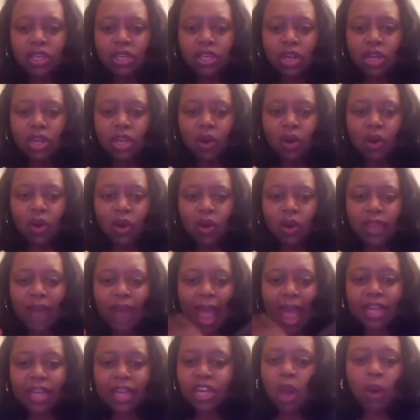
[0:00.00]
if
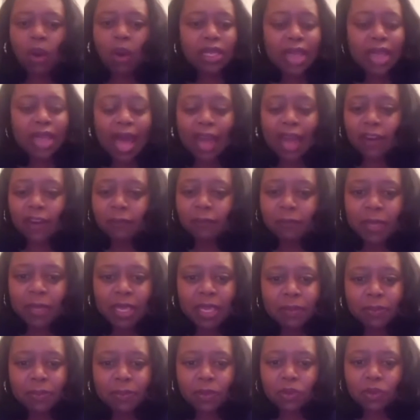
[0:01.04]
I know a lot of
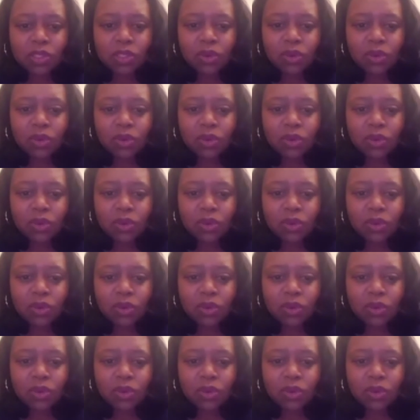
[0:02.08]
people,